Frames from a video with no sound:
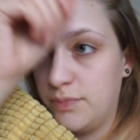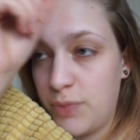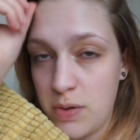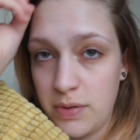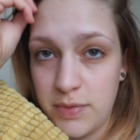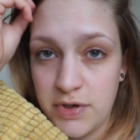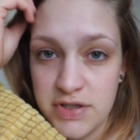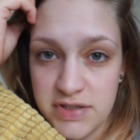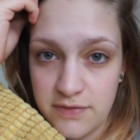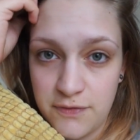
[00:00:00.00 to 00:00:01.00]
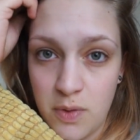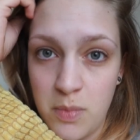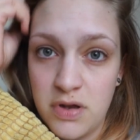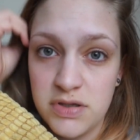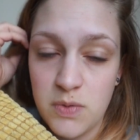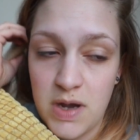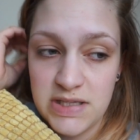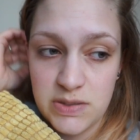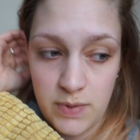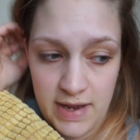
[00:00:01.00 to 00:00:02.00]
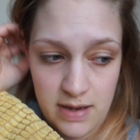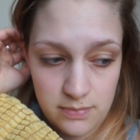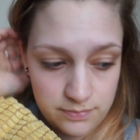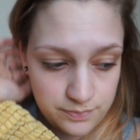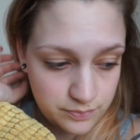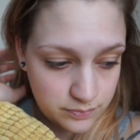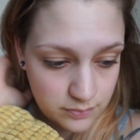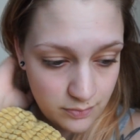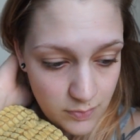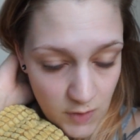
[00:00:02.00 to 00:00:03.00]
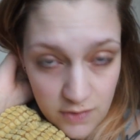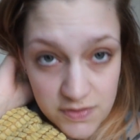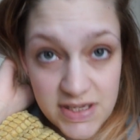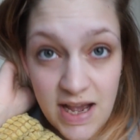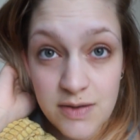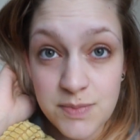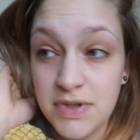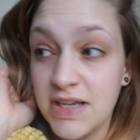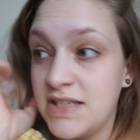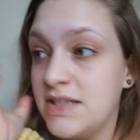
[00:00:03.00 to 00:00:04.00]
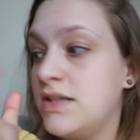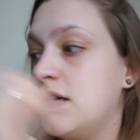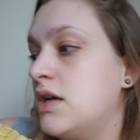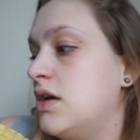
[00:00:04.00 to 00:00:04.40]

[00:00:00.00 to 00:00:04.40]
Probably because formula is quite sweet, and obviously cow's milk isn't.